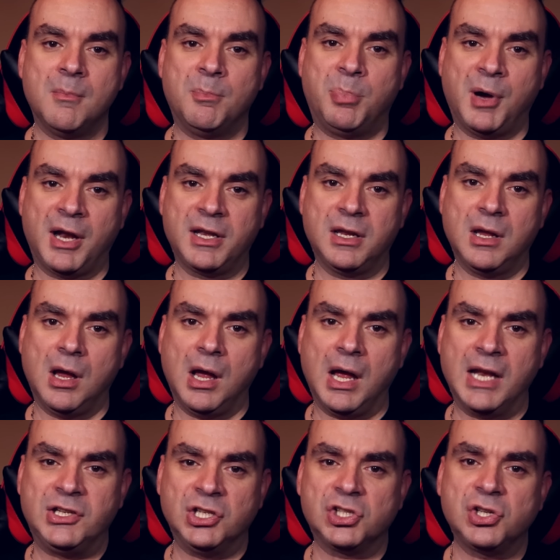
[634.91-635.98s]
But
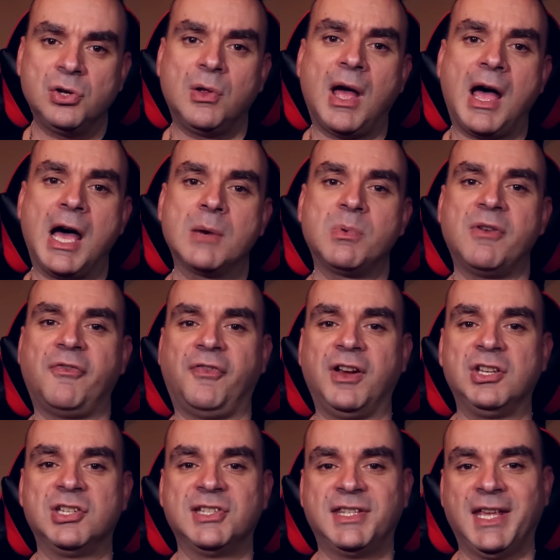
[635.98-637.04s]
additional hardware
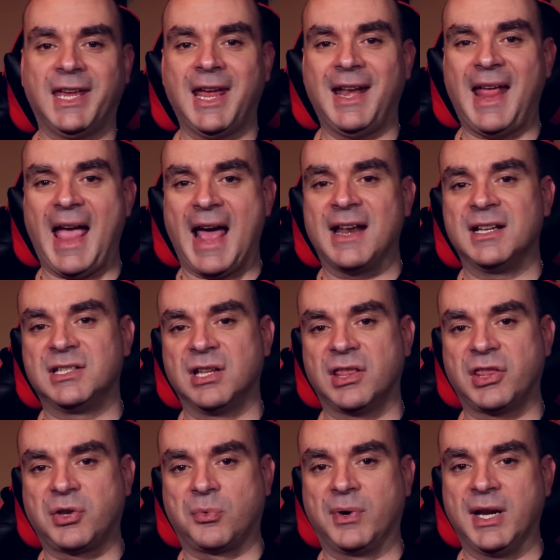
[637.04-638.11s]
features that get added to
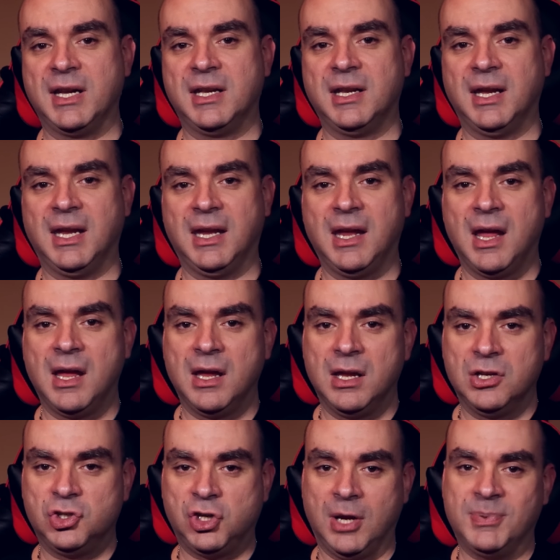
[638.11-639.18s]
3D
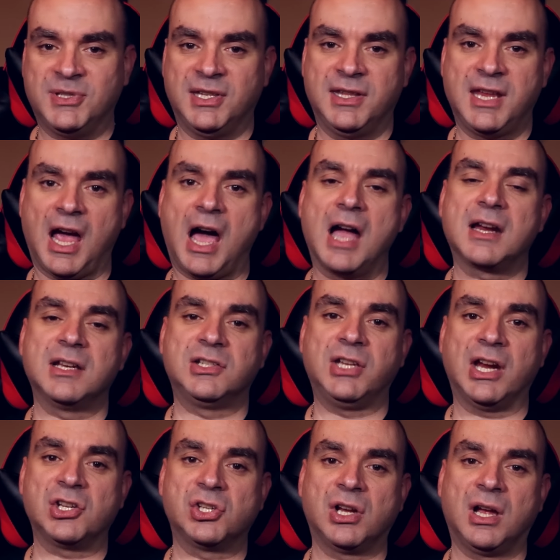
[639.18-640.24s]
chips and the
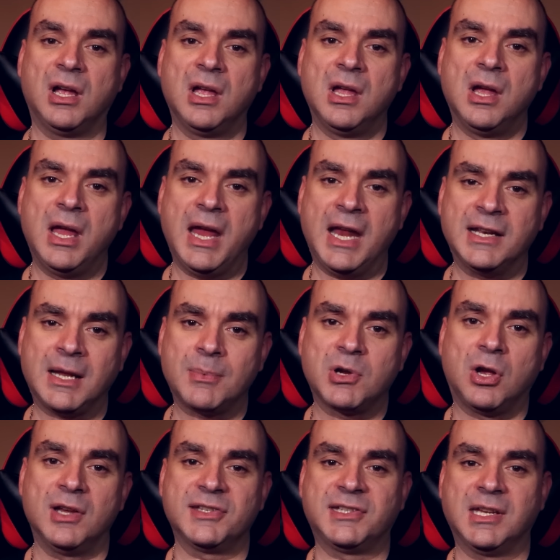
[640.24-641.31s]
architecture end up
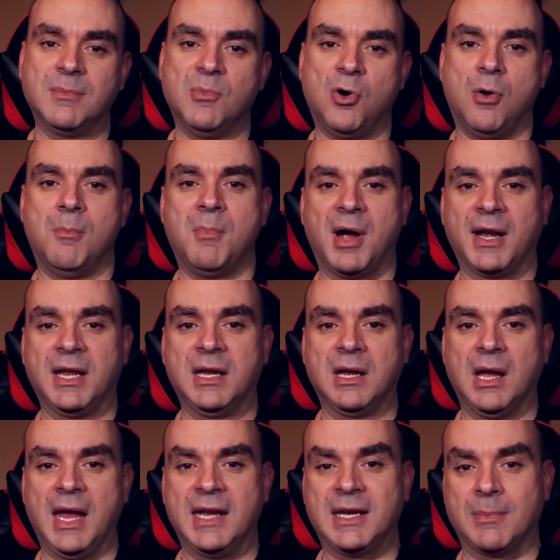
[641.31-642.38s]
costing more money,
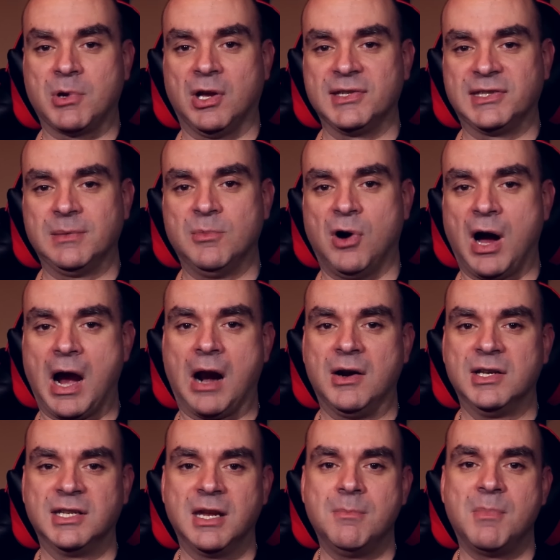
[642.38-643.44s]
end up costing more
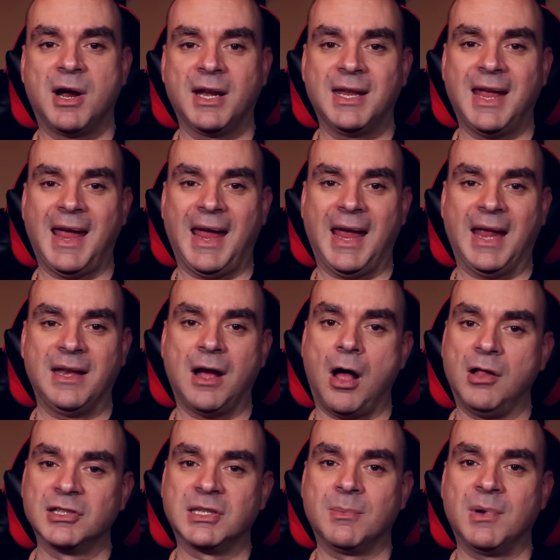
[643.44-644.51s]
R&D money, and
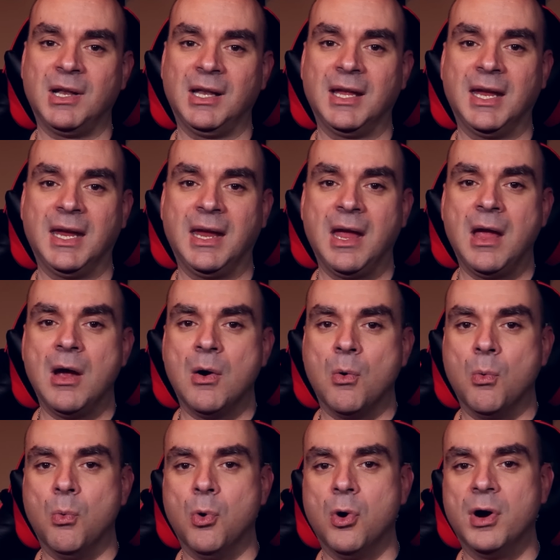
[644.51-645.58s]
ultimately
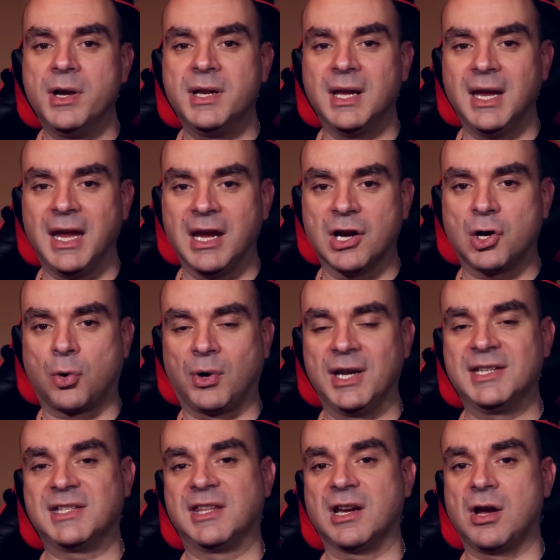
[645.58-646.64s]
would
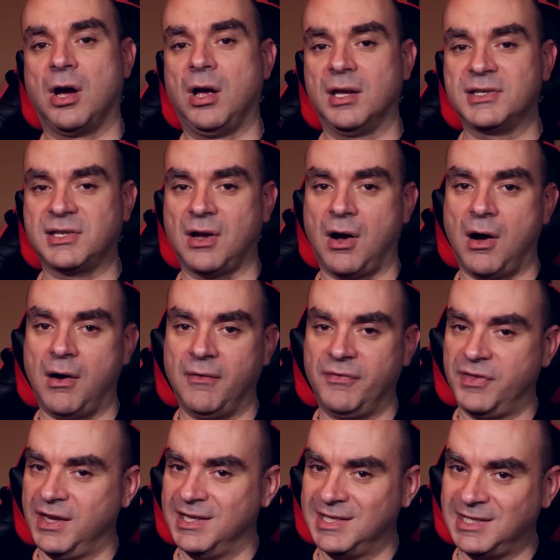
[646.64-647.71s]
increase the cost
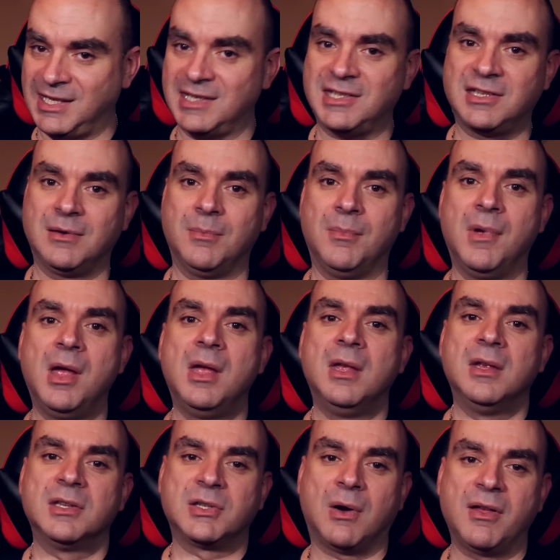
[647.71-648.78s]
of the system.
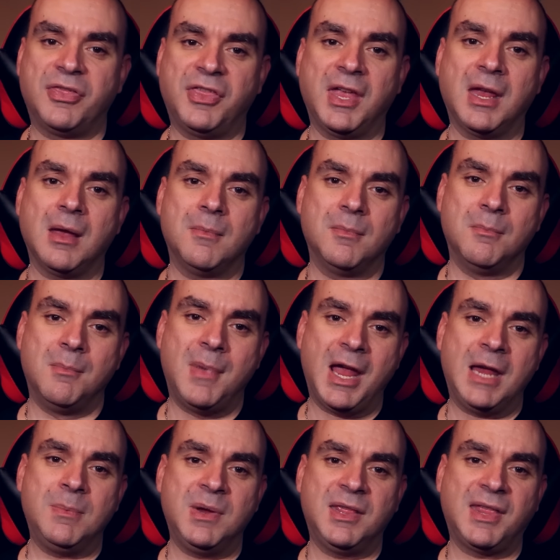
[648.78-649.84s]
So I think
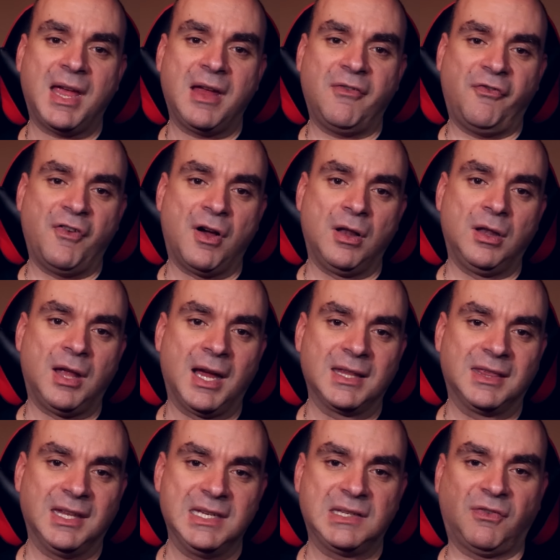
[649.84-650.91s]
maybe they felt
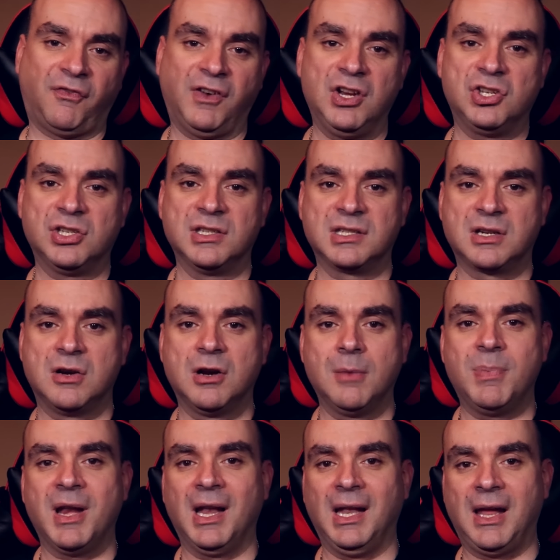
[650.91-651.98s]
like these features could
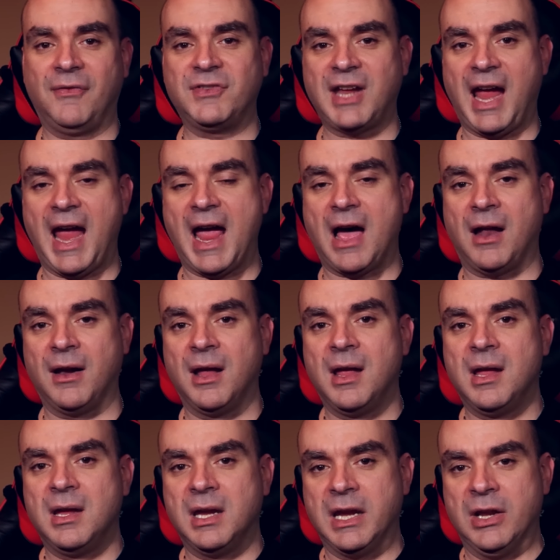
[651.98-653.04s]
have been left out
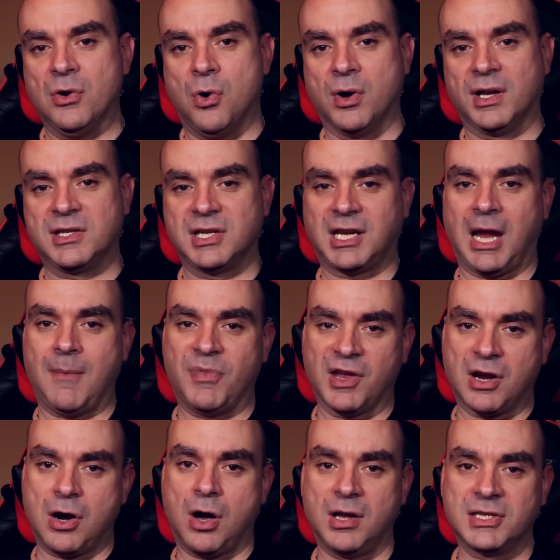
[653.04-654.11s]
in order to keep the
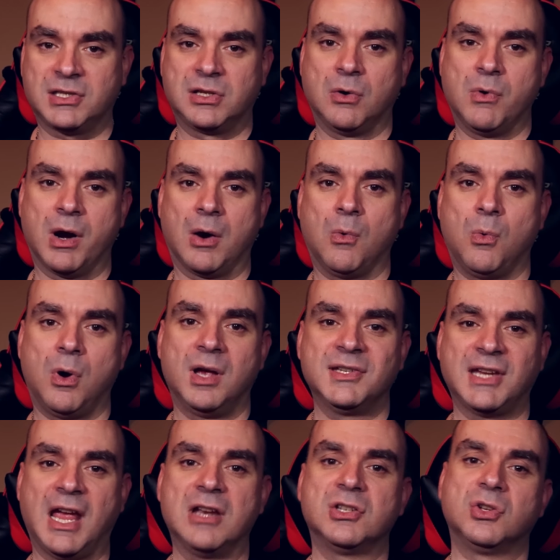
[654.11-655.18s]
cost to where it
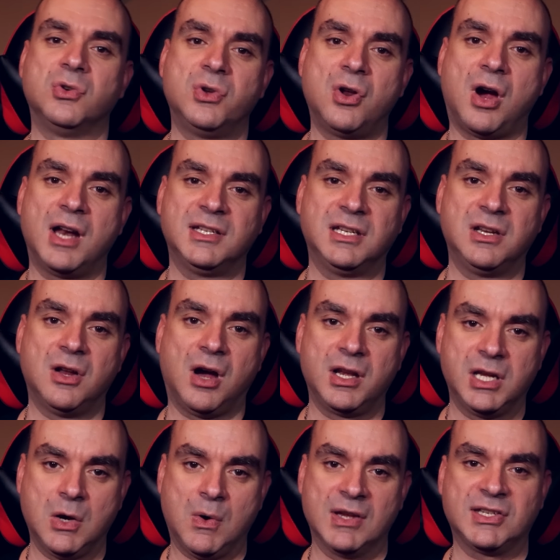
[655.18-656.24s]
was at
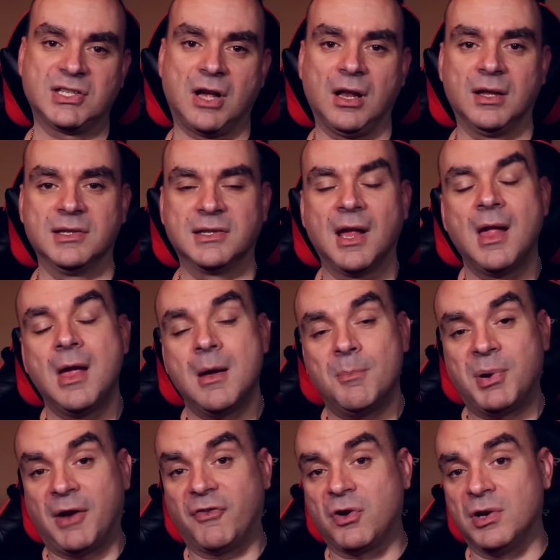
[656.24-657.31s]
299 US dollars.
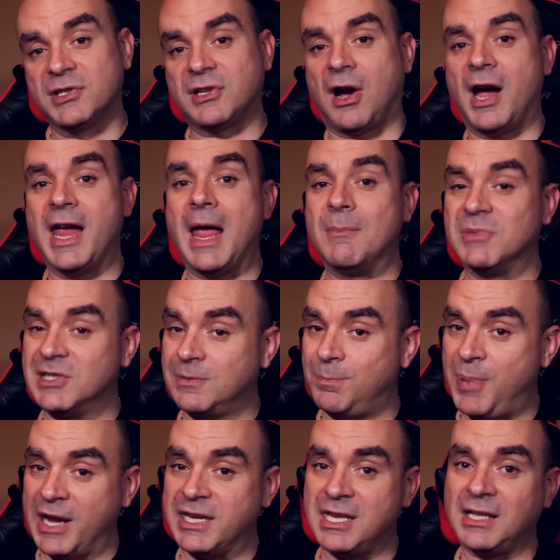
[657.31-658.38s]
But of course, I am
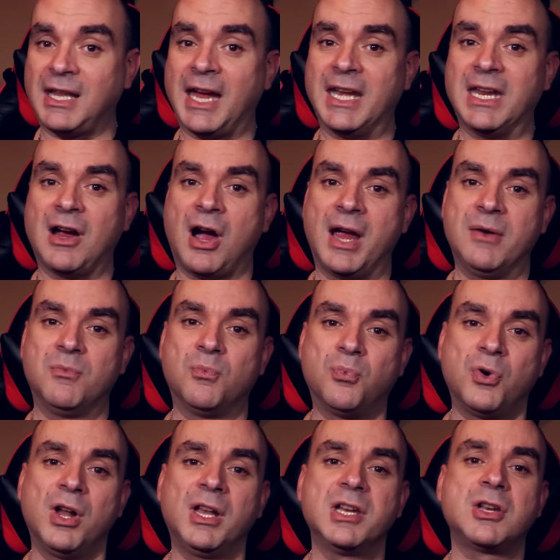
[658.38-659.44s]
speculating. I
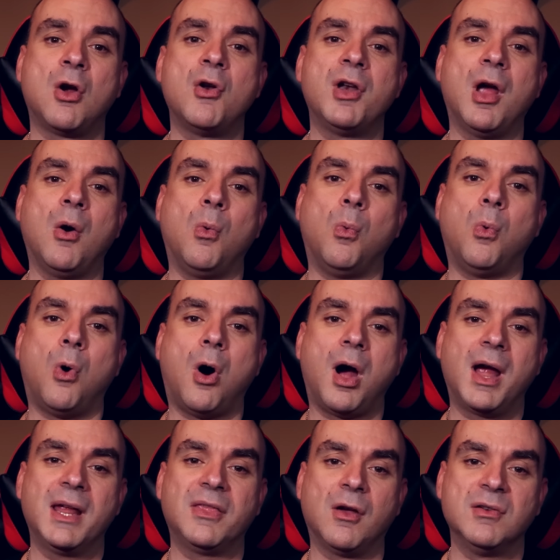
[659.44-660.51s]
really don't know
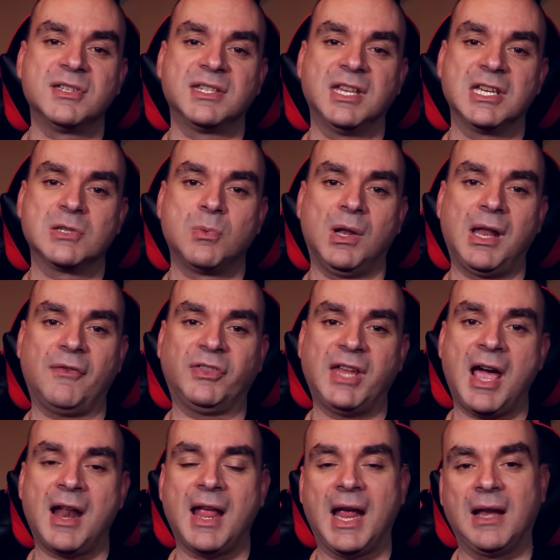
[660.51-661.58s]
why those things were left
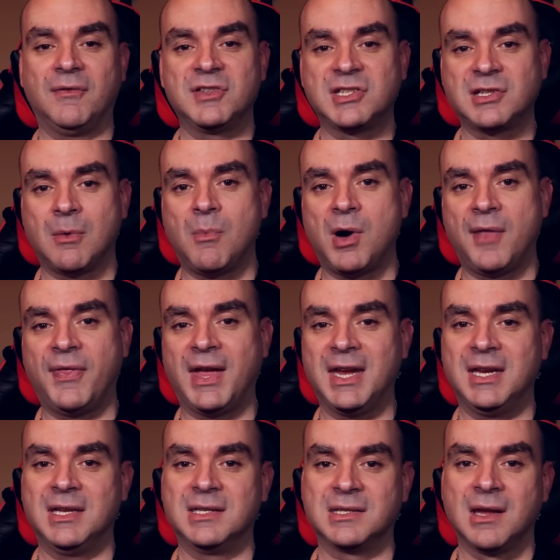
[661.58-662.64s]
out. And if someone that
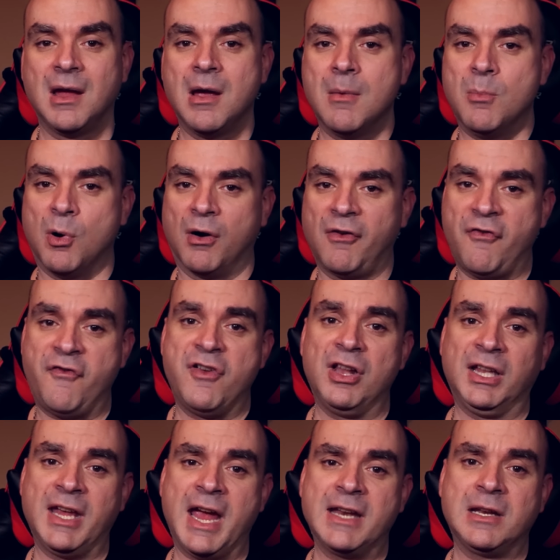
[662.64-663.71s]
is more
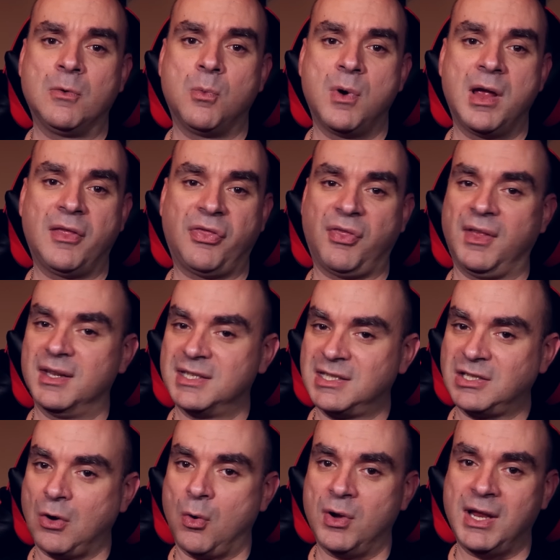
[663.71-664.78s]
affiliated with
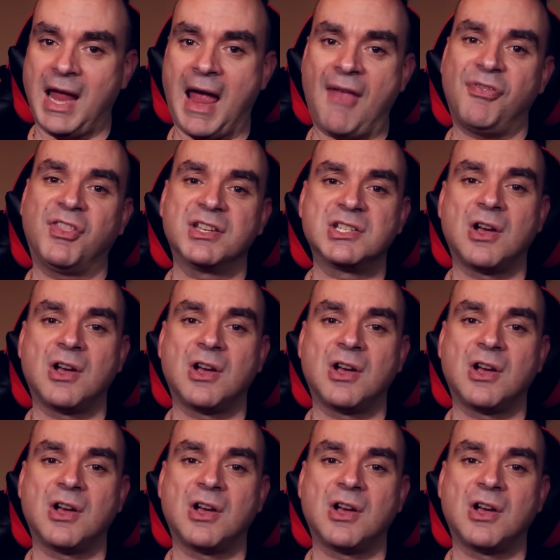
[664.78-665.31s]
Sony at the